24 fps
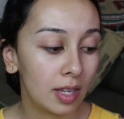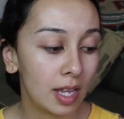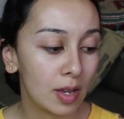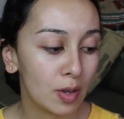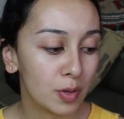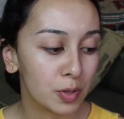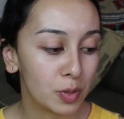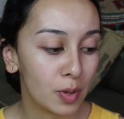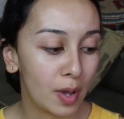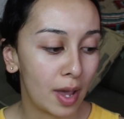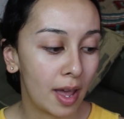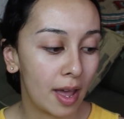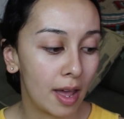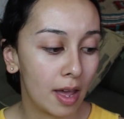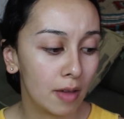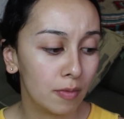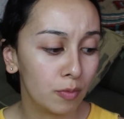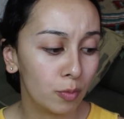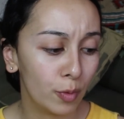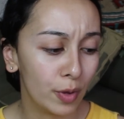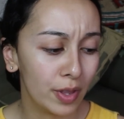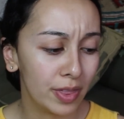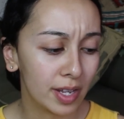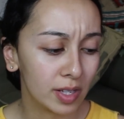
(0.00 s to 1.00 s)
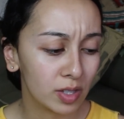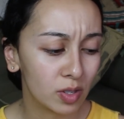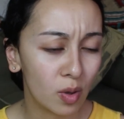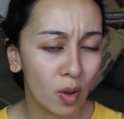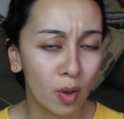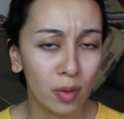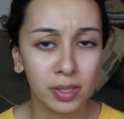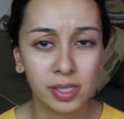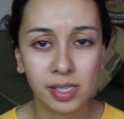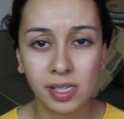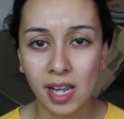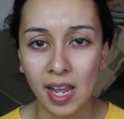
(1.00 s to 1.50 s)
They also have one that's
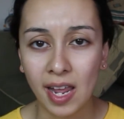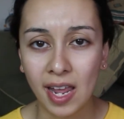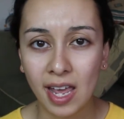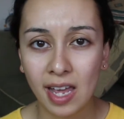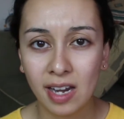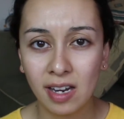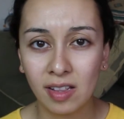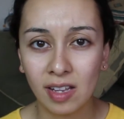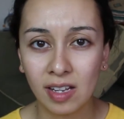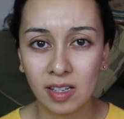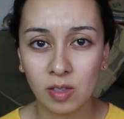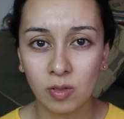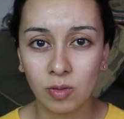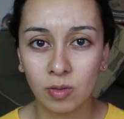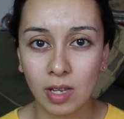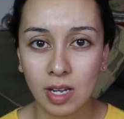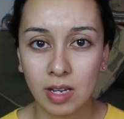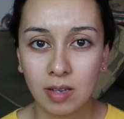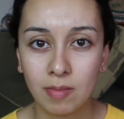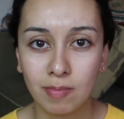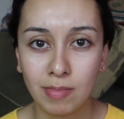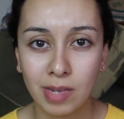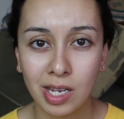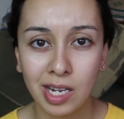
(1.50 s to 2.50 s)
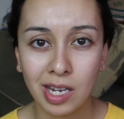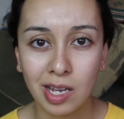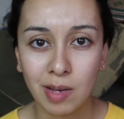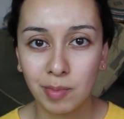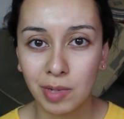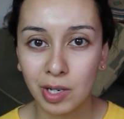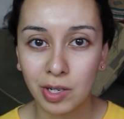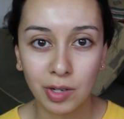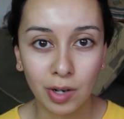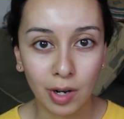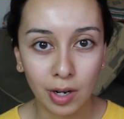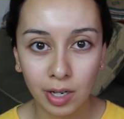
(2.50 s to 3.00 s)
called Tan and that's like medium
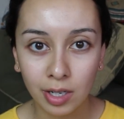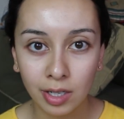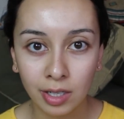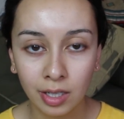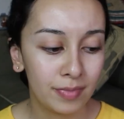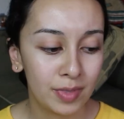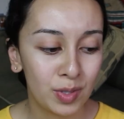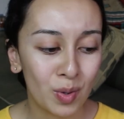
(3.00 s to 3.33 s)
to dark.